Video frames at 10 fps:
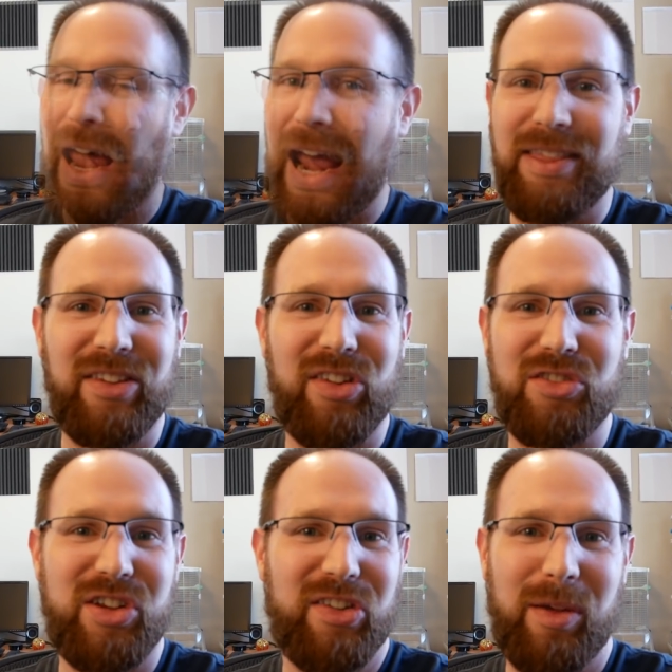And this
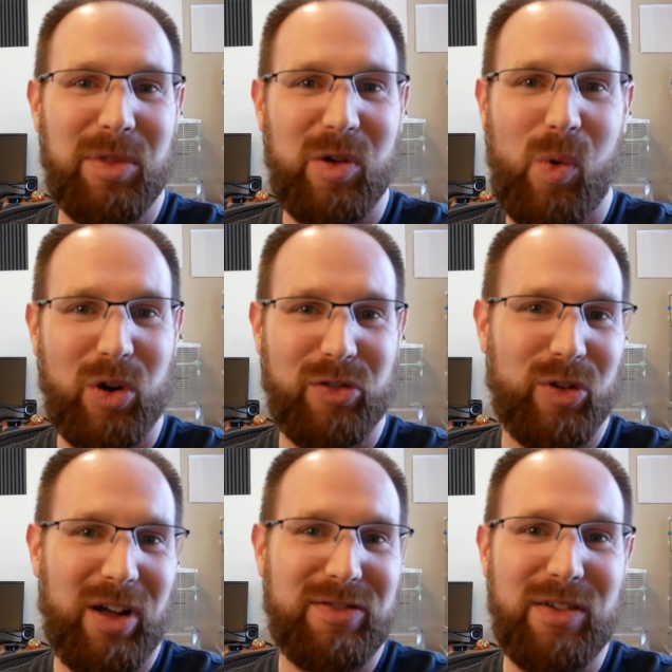is just something
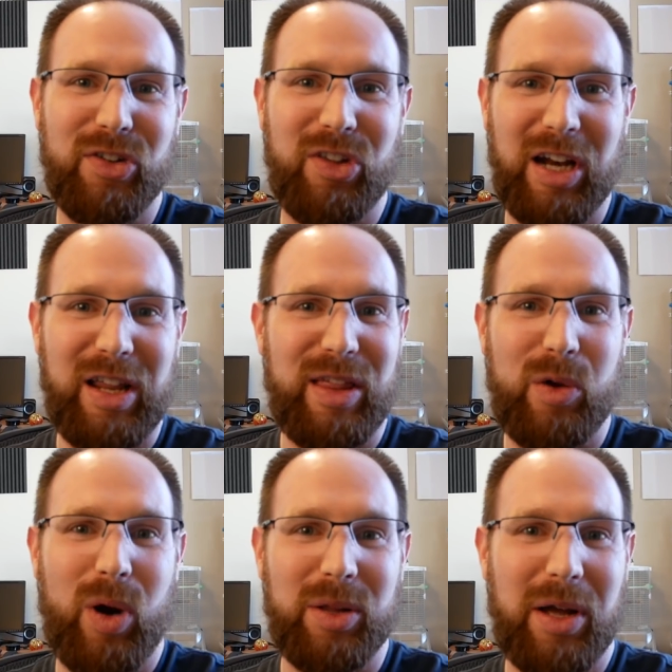wonderful. I've never seen anything
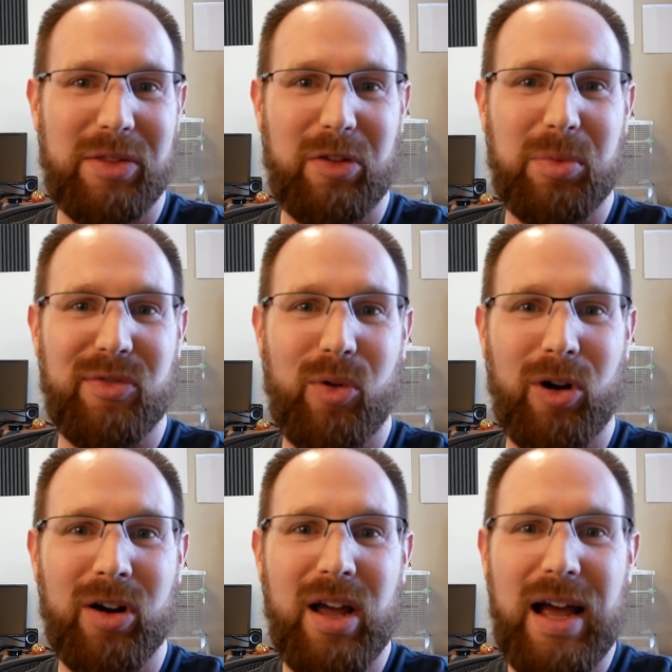quite like this
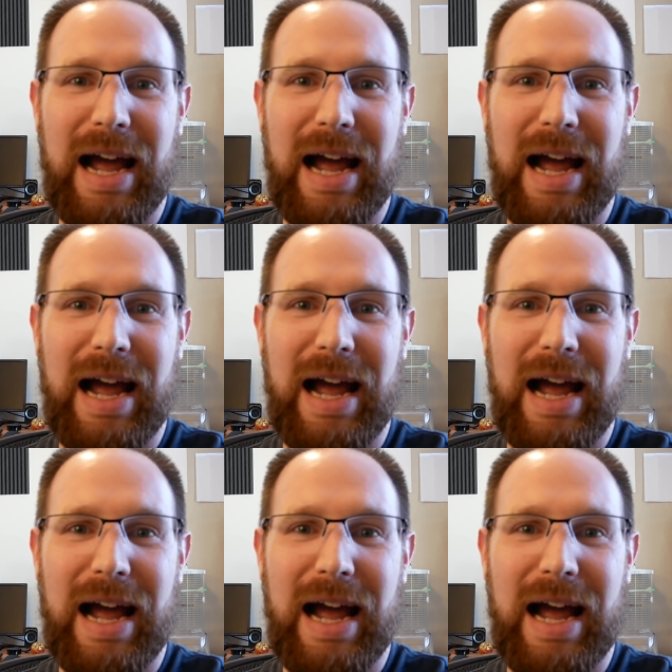before.